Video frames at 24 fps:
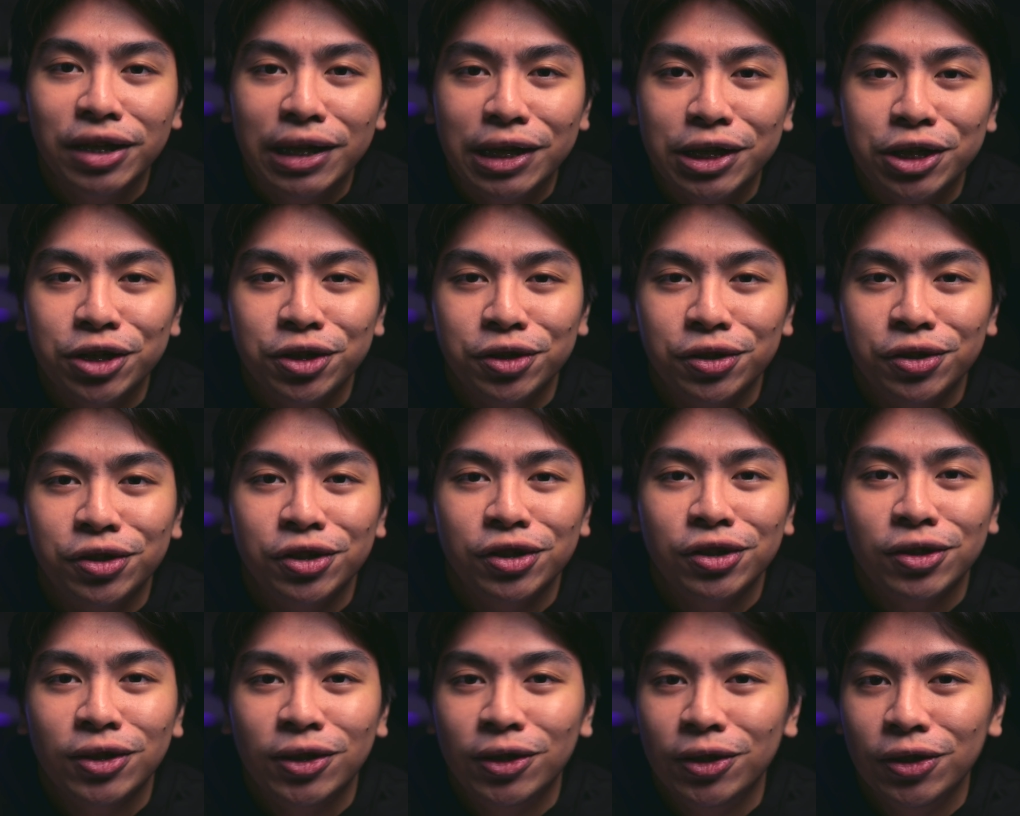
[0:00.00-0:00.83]

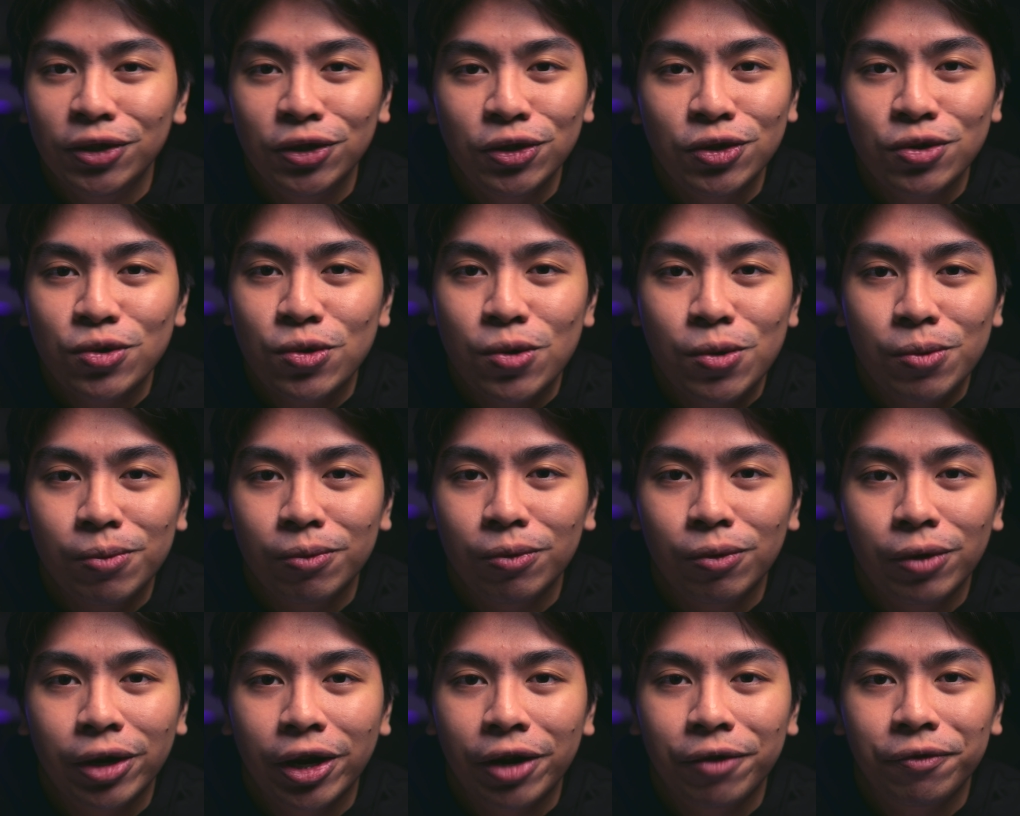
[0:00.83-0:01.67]
just
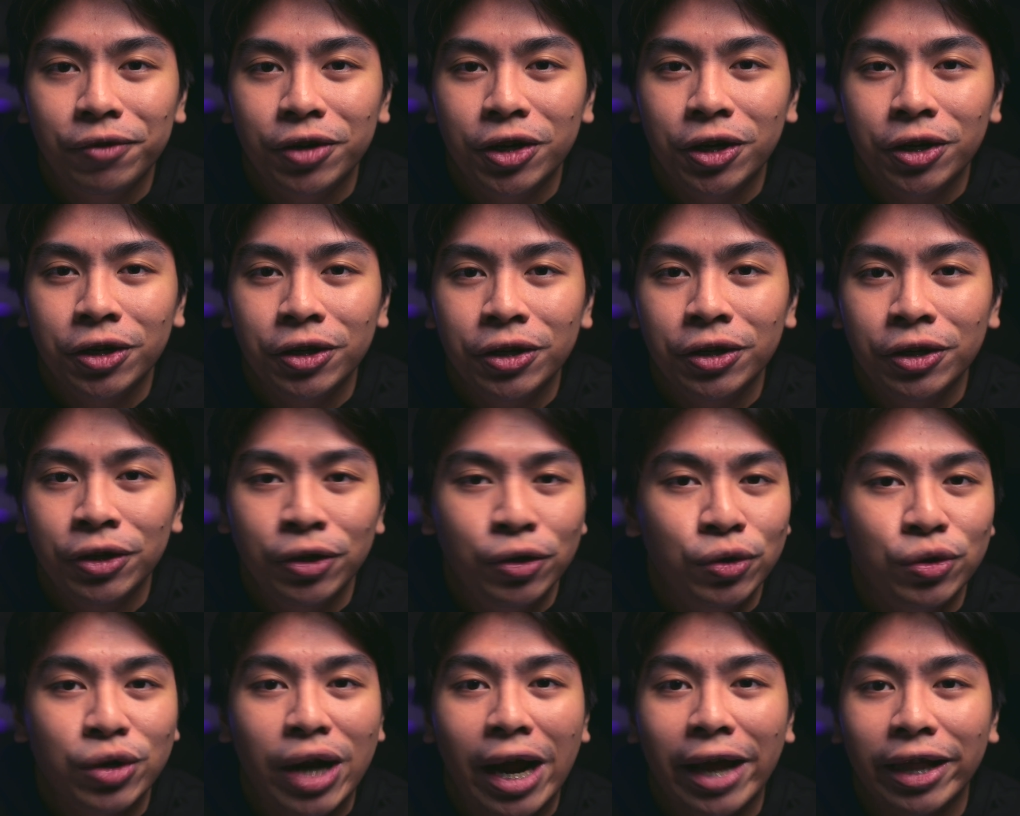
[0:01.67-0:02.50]
consume whatever
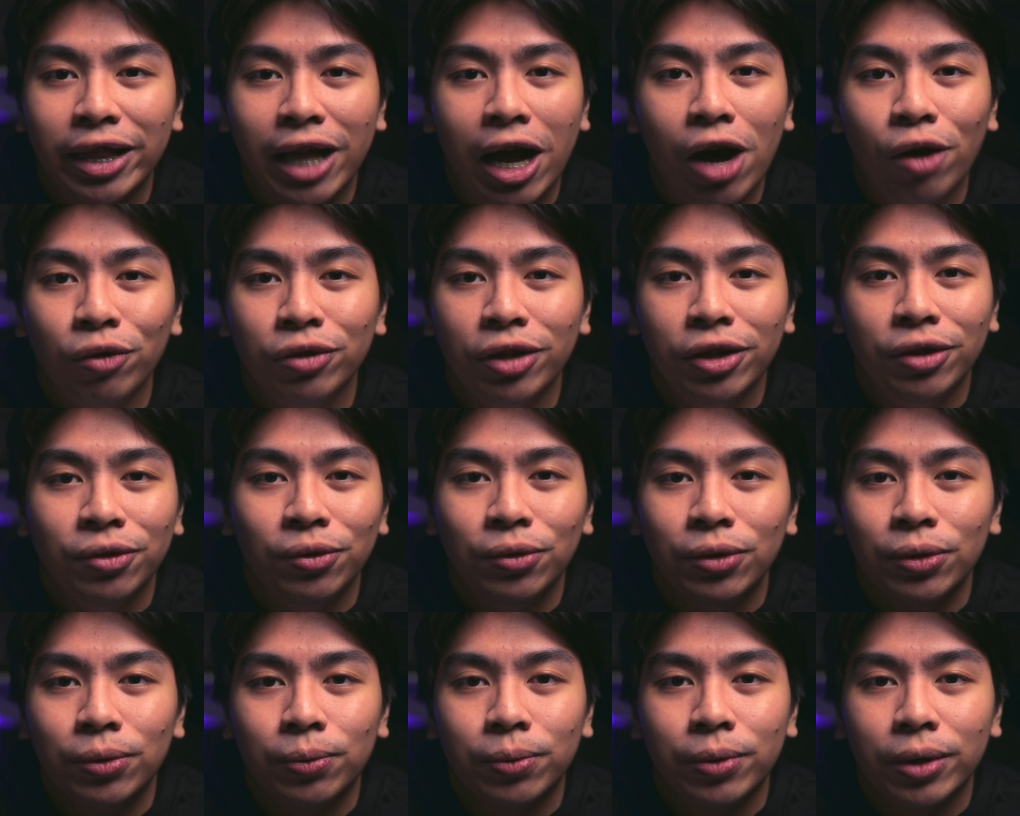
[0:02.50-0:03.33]
you write out
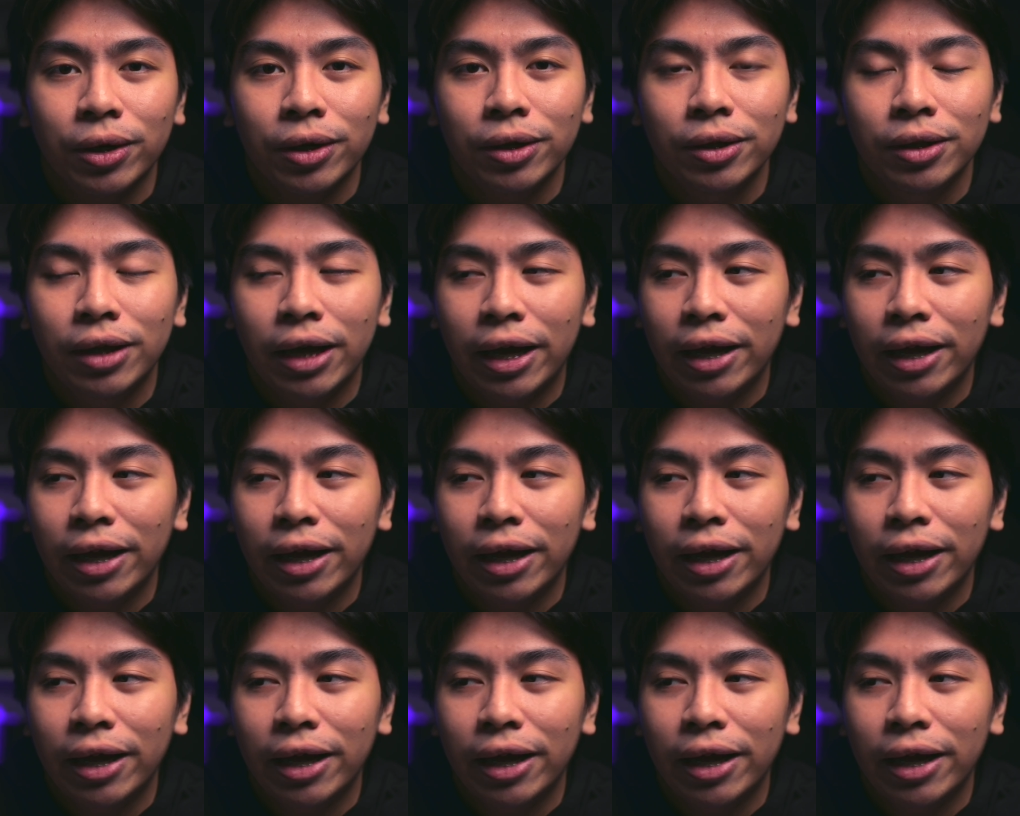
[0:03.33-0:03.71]
into the world,